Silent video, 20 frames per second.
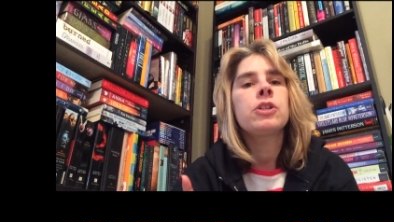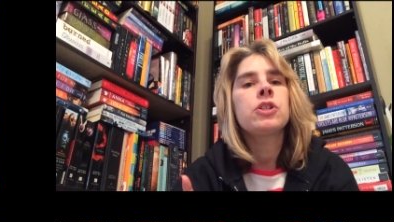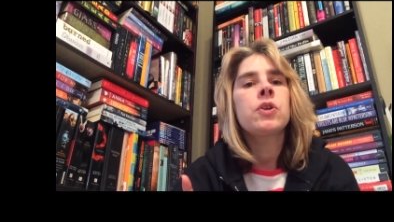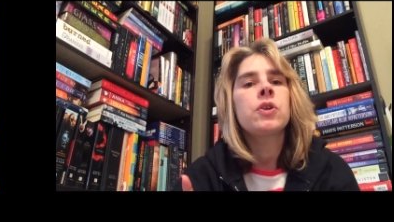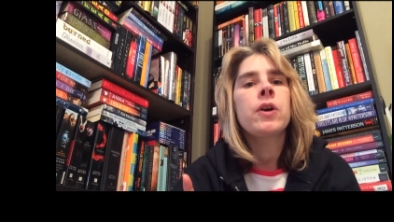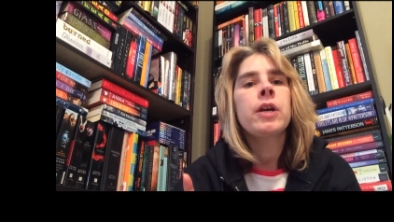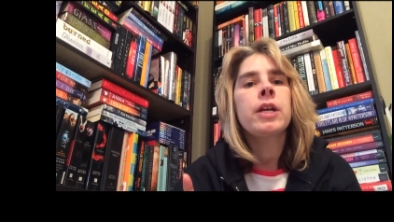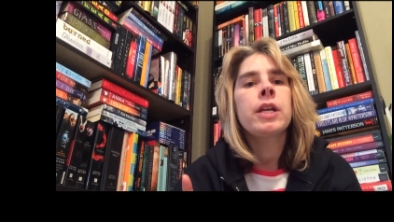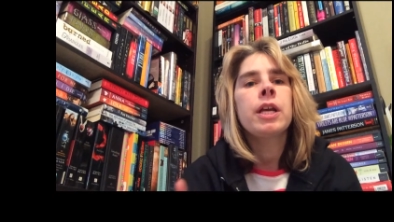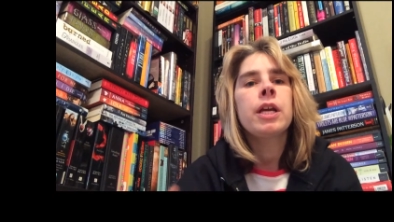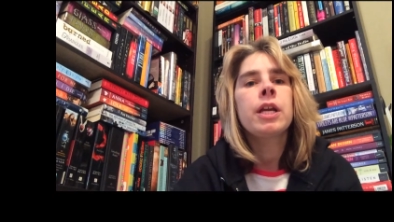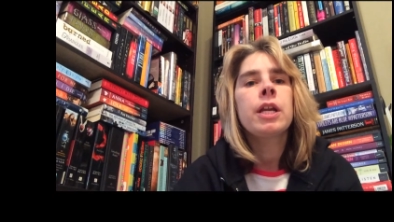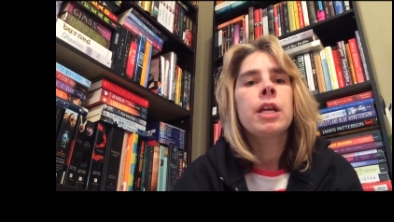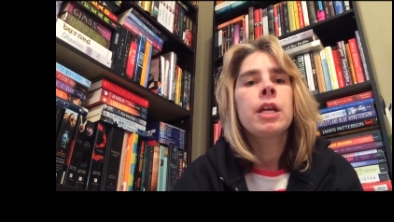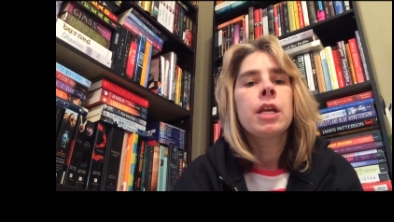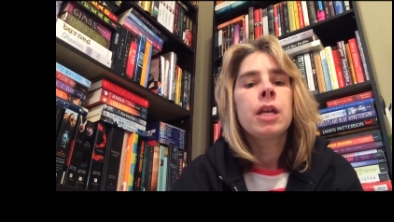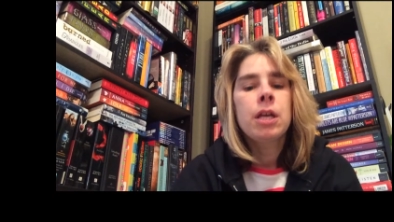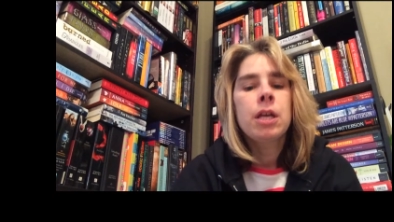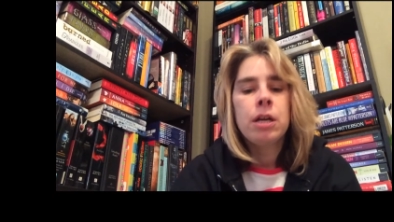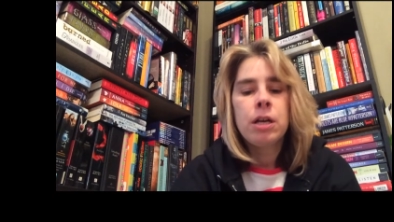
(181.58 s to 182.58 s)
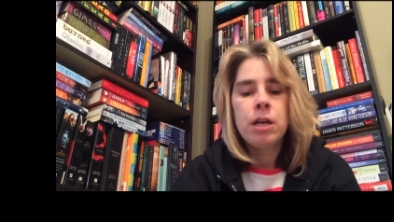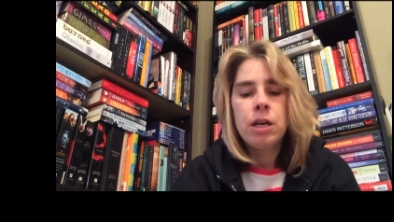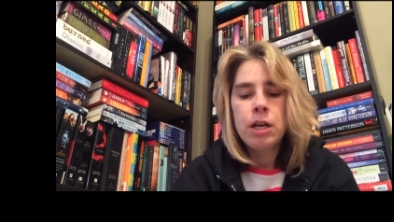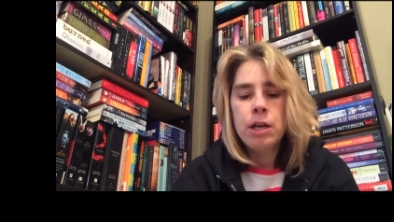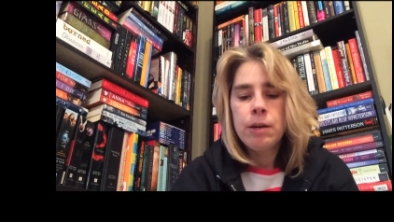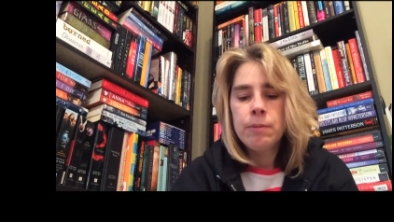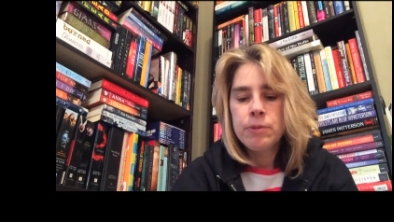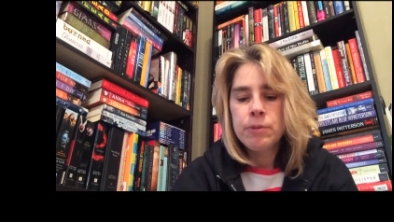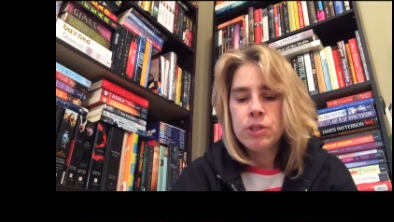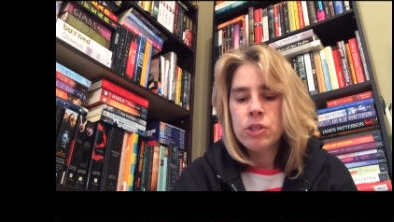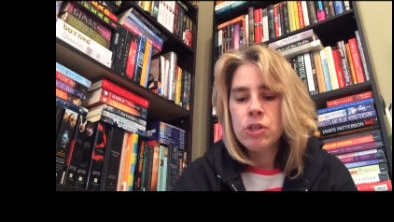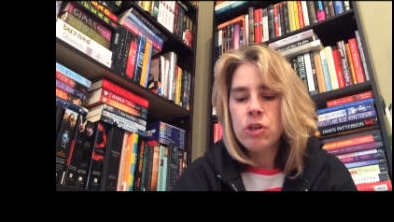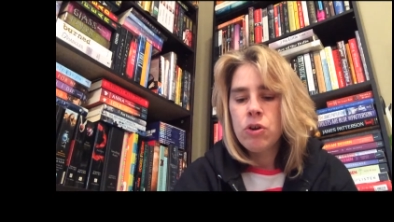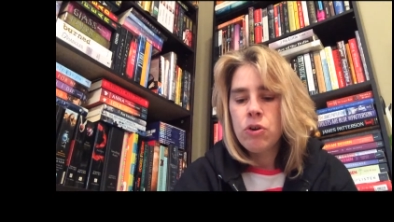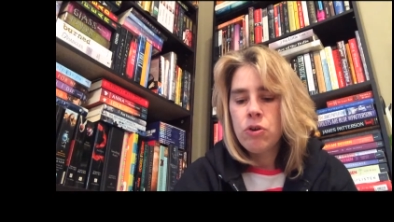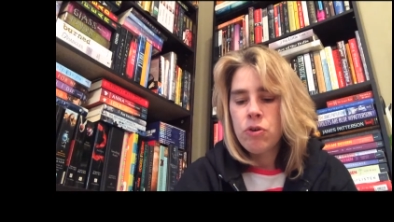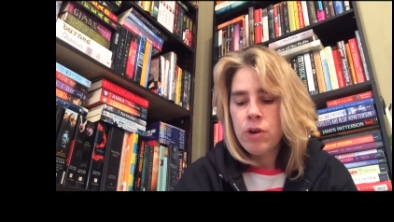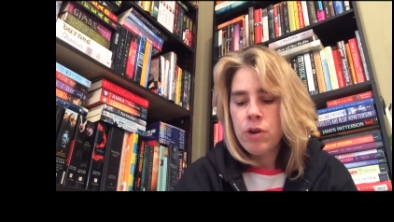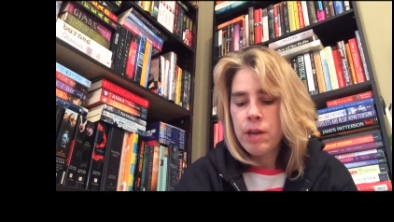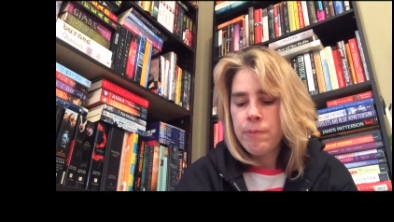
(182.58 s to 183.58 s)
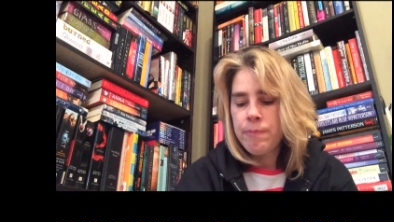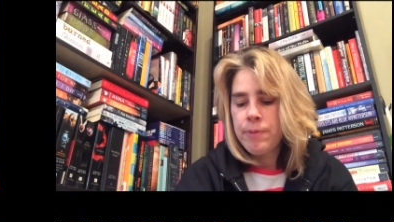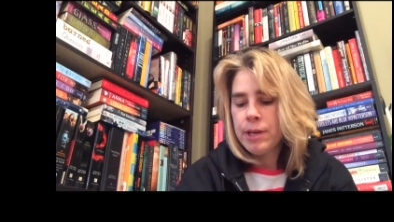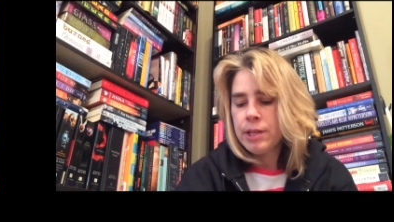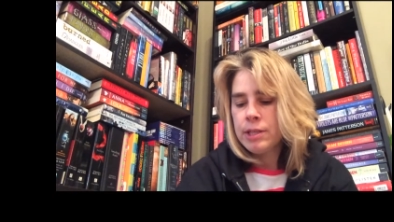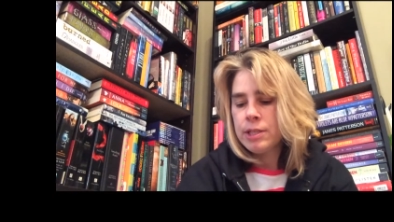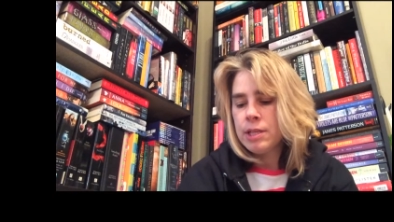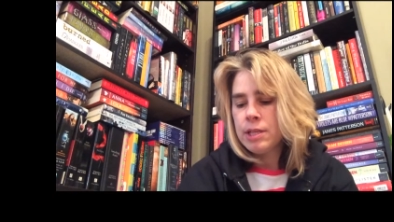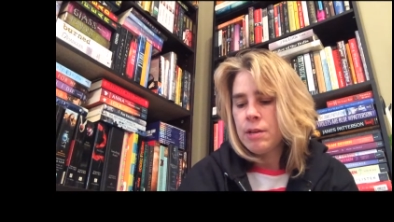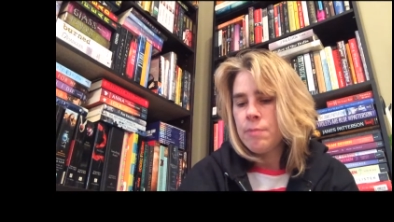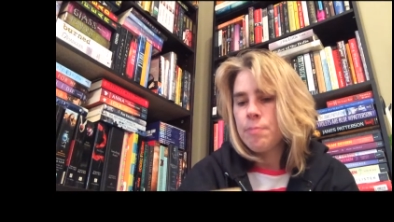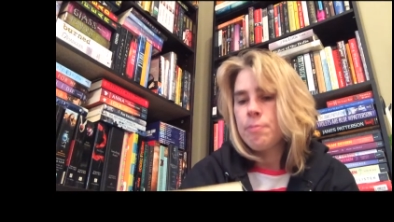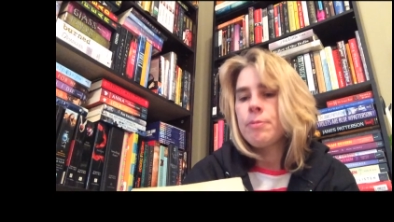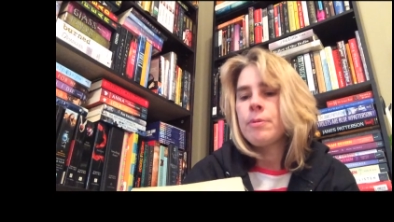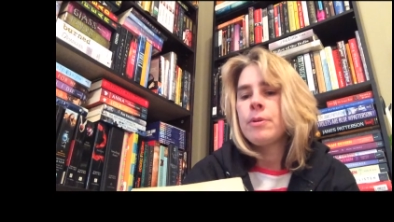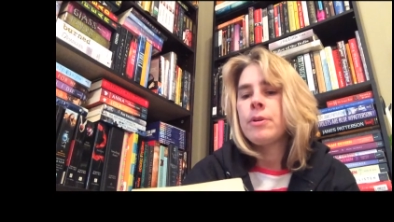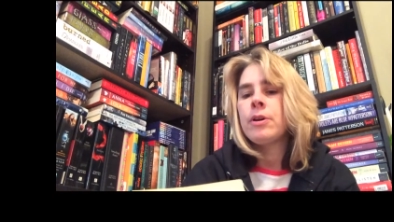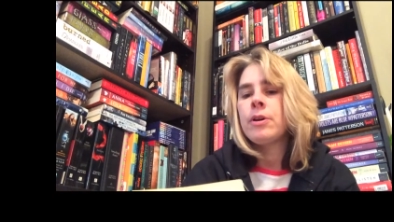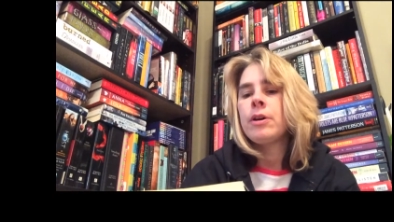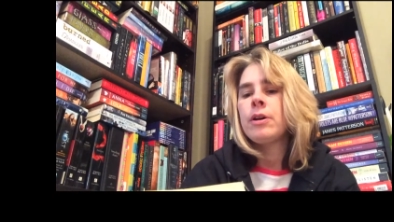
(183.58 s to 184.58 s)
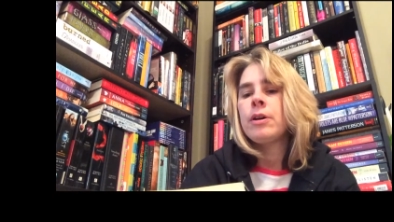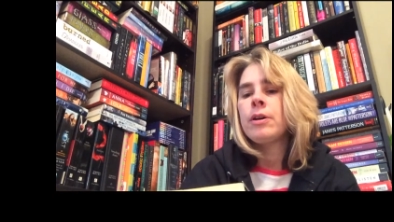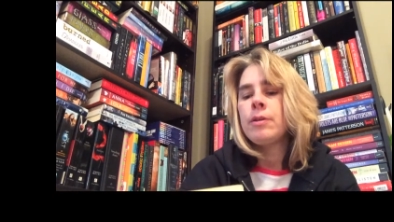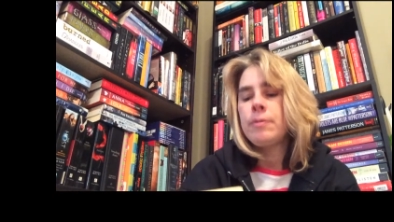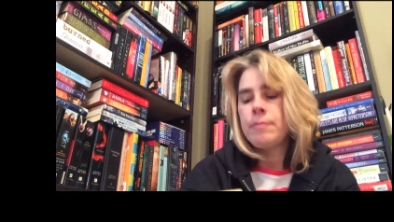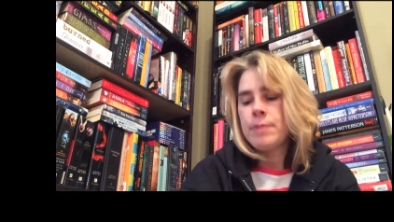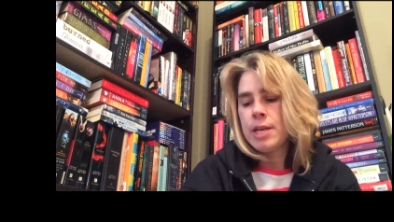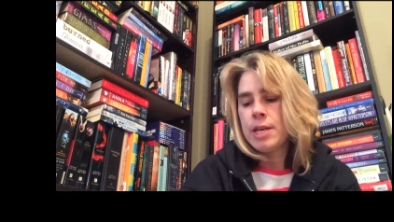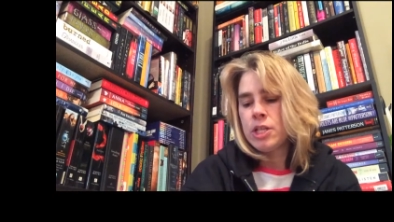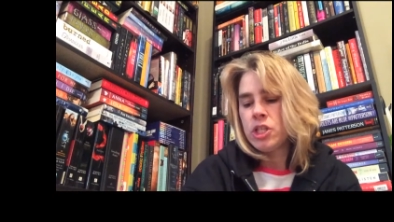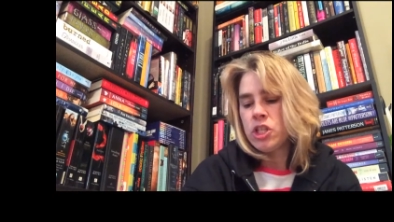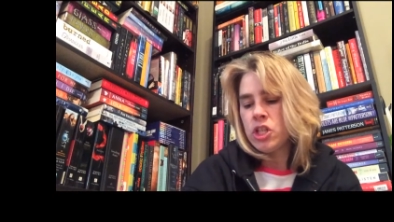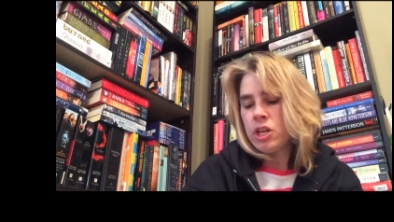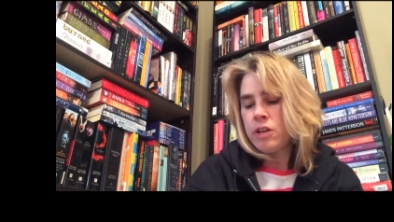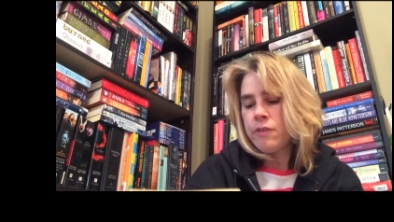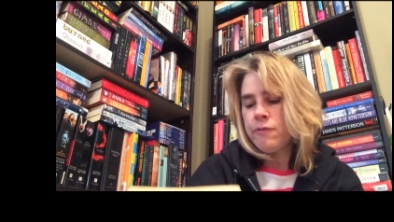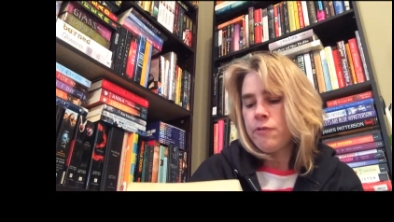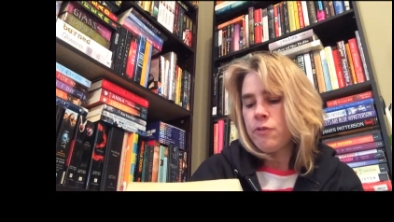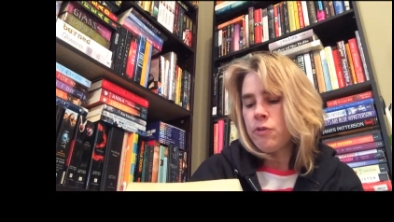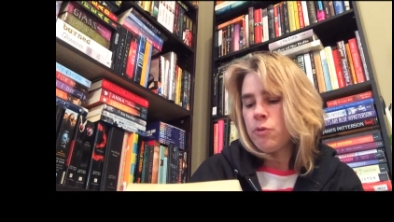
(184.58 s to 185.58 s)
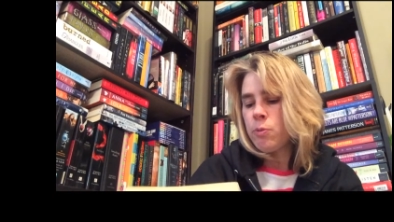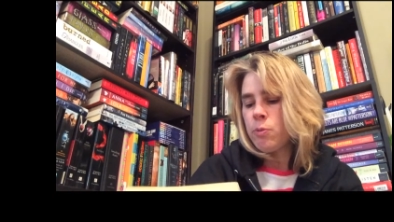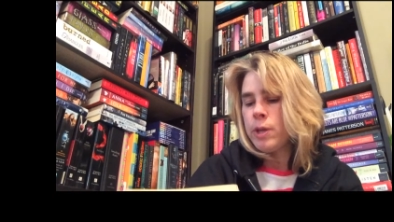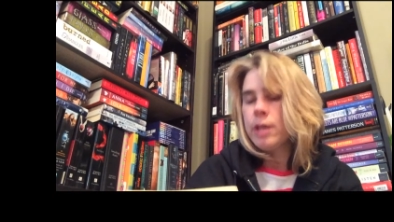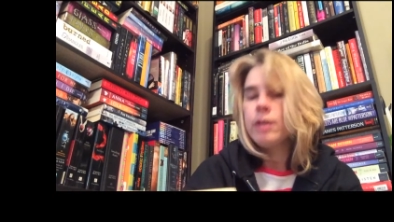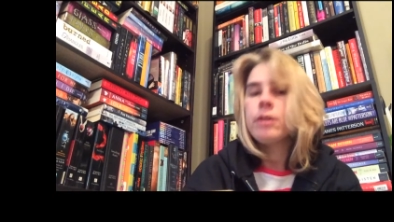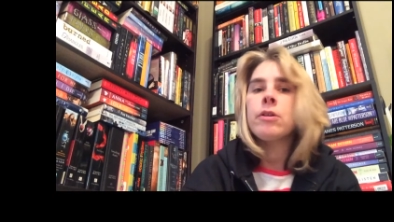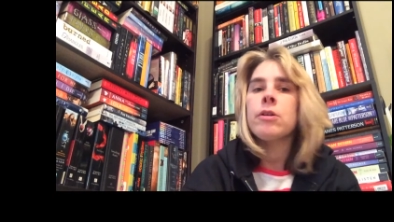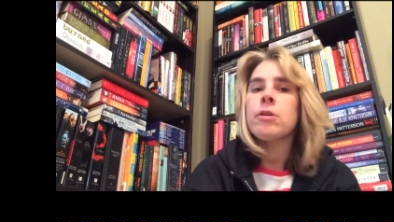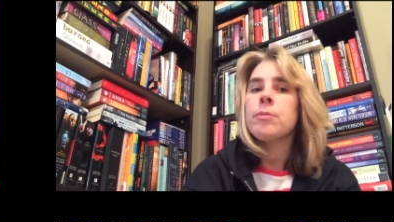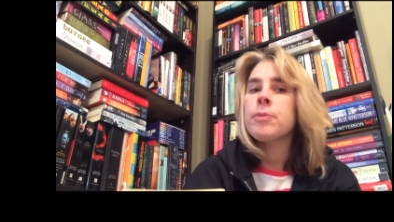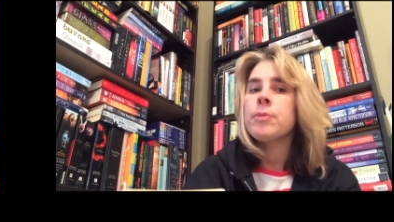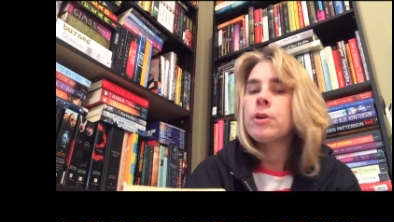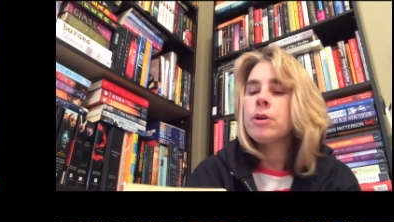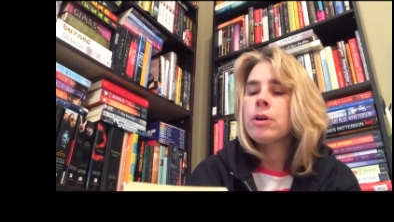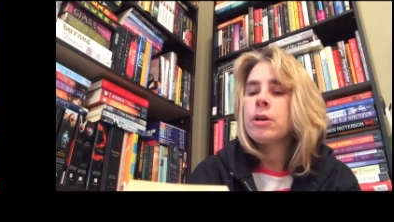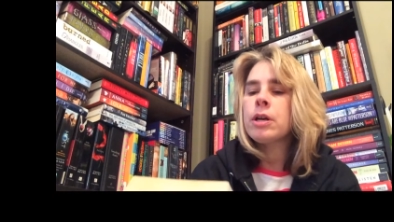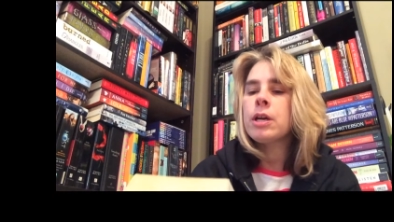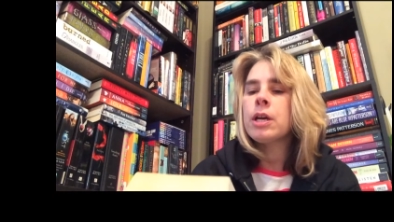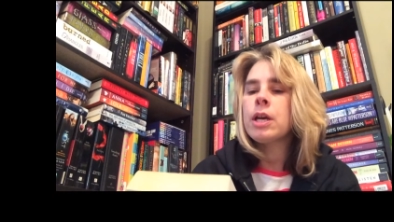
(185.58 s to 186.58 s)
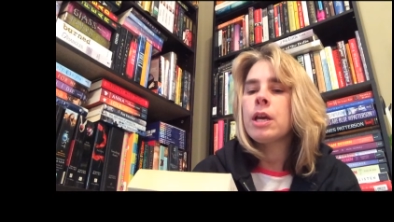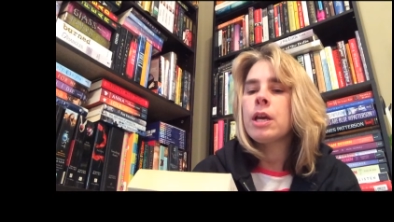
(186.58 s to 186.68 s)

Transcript: enjoyed it. Um, so I picked up um, a Jennifer Weiner book,